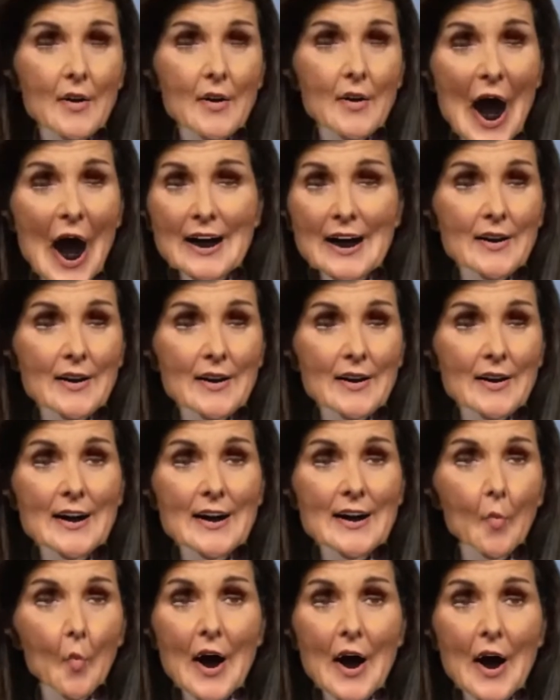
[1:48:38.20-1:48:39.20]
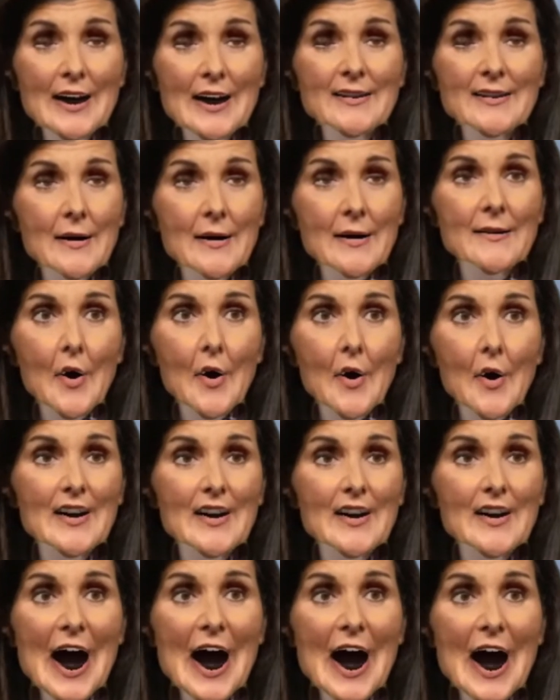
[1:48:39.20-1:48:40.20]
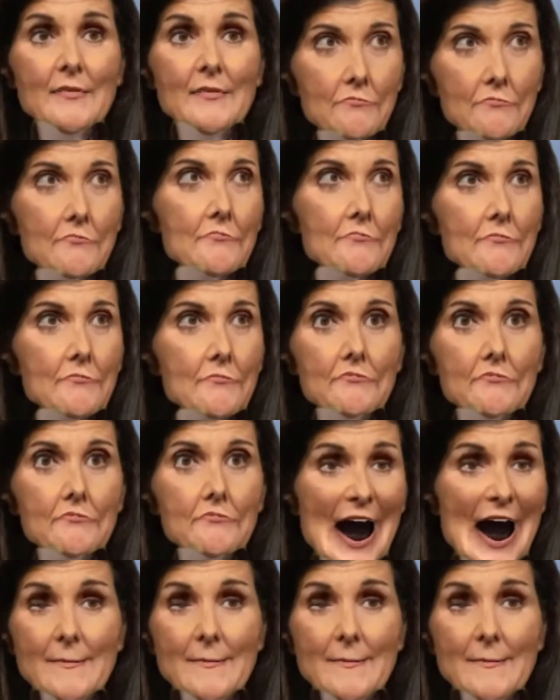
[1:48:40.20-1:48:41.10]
I could keep running for president. That